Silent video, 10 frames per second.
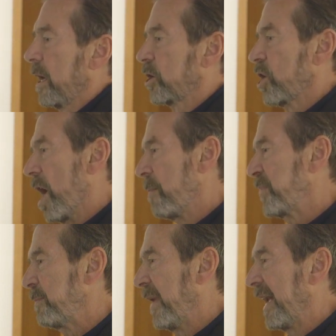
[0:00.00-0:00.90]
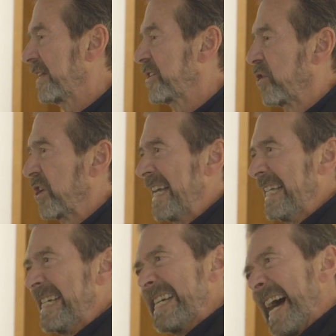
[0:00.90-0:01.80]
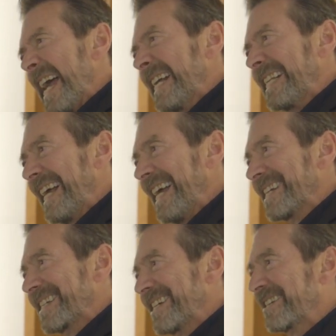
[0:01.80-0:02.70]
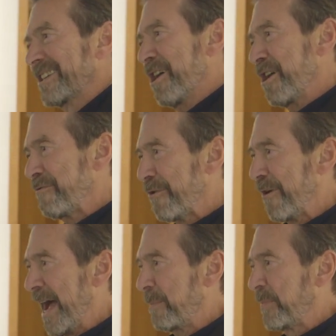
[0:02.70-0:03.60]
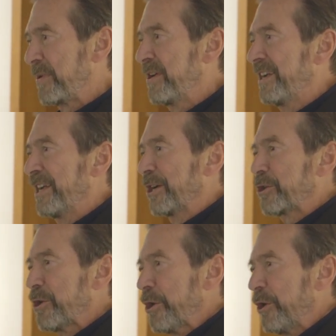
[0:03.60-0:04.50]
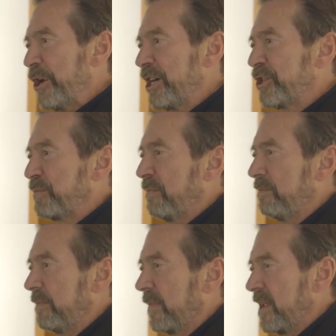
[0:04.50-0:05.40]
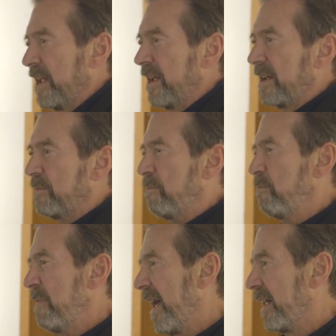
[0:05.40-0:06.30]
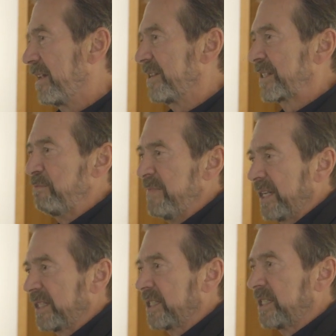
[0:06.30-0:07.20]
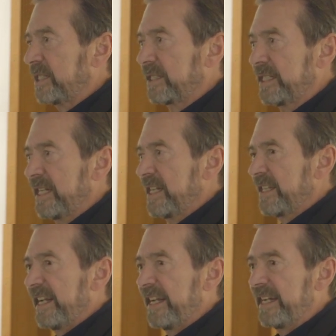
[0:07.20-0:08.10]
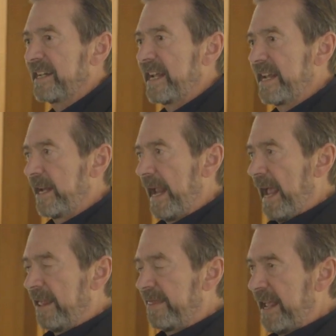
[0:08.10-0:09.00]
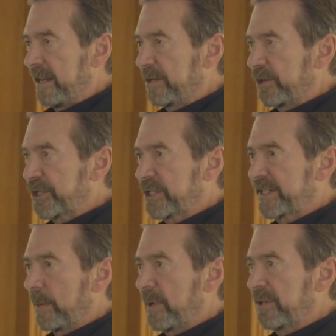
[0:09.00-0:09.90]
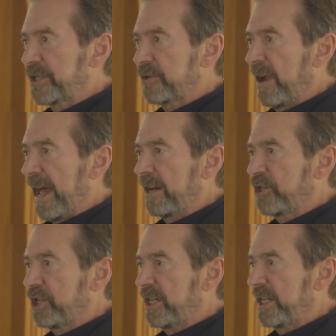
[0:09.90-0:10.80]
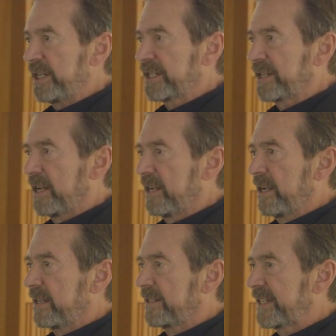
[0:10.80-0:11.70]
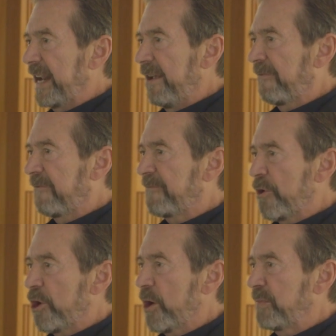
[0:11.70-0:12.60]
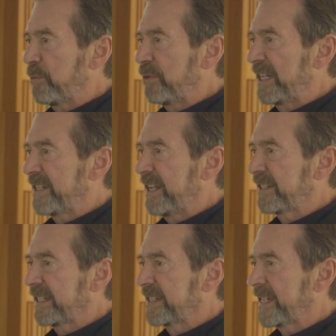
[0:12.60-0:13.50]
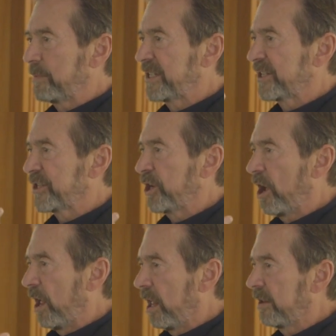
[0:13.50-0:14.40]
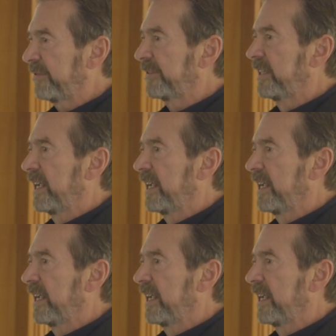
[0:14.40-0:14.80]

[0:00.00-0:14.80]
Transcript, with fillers: complement, annihilate, cover up, encourage, meld, mingle. They, and then those, some of the strategies stay firm and resist, and some dissolve.